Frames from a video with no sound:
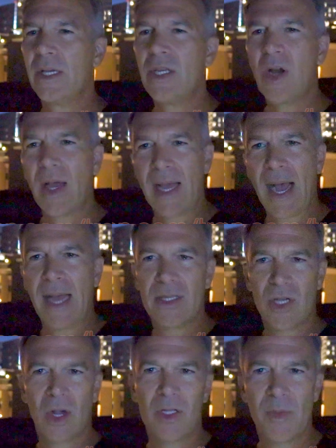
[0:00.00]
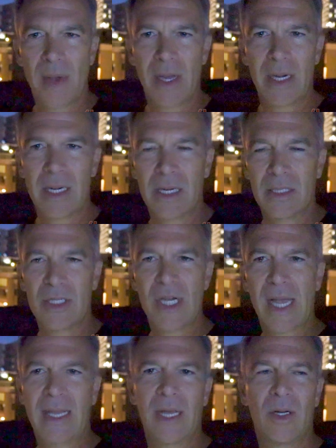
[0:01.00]
you know, I talked about in a
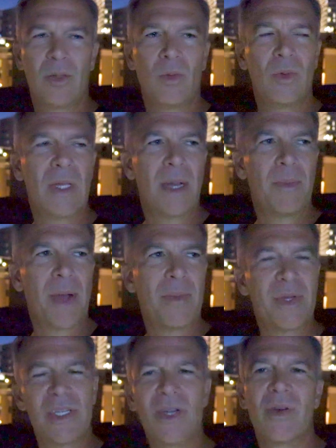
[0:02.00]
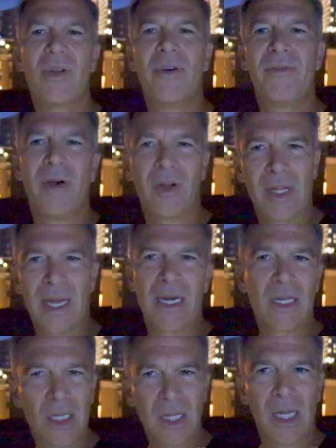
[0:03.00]
check-in that my material felt kind
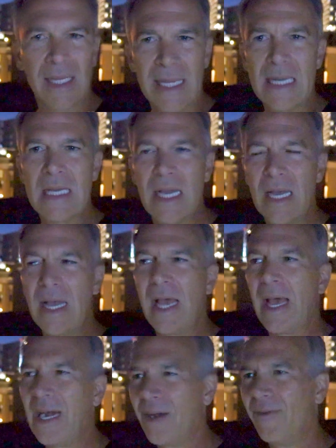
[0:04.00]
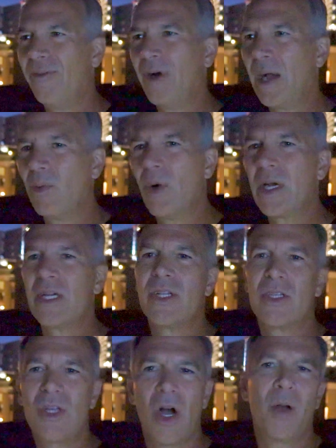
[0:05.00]
of clunky, and I wanted
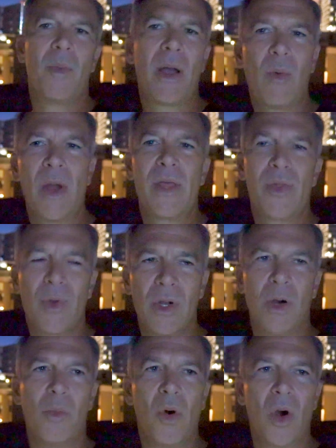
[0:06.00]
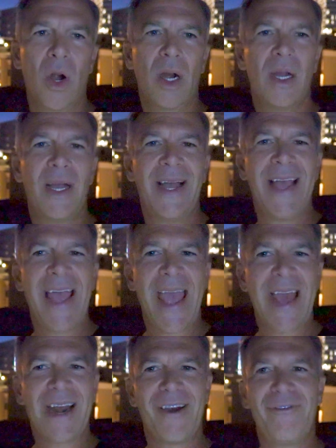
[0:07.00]
to talk my way through it more.
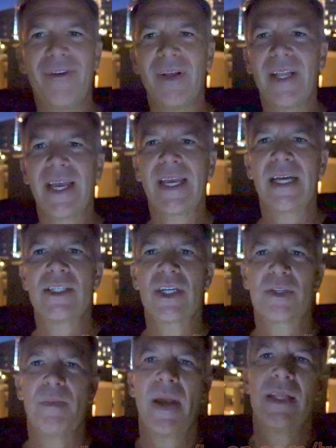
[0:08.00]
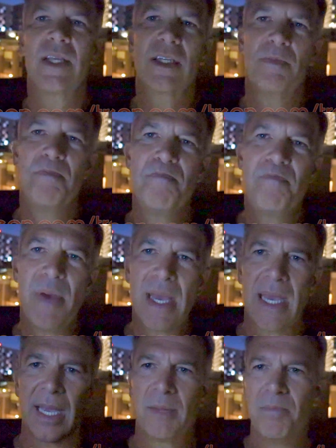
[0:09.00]
And I felt like I just made this
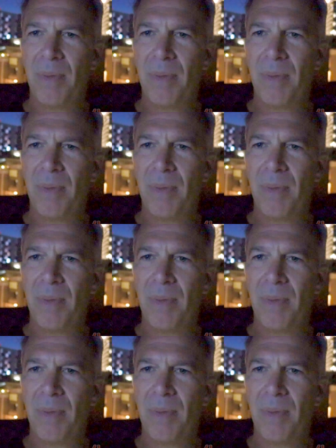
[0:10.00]
big